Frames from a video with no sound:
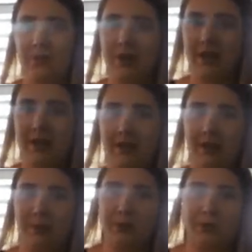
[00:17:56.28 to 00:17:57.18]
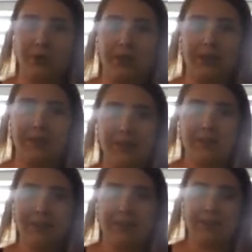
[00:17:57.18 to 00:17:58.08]
chicken, like poultry,
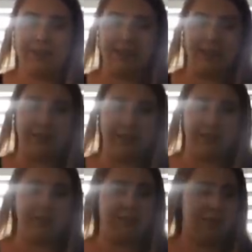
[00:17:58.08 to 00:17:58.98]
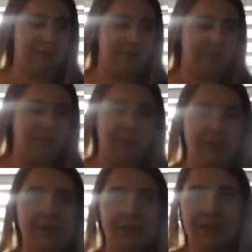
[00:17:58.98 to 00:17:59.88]
and like
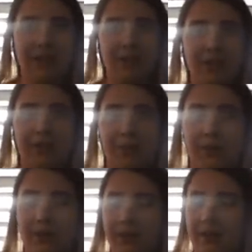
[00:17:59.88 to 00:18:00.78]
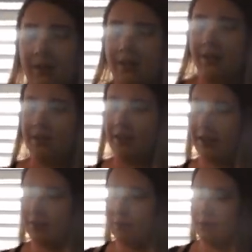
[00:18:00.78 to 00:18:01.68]
meats and stuff that you can put on it. And then the
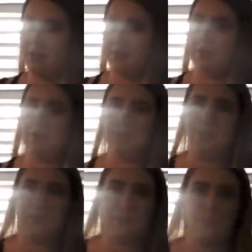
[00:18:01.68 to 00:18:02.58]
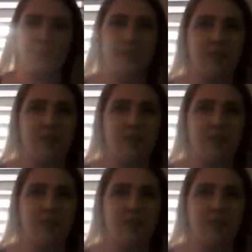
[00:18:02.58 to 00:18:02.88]
next one is all vegetables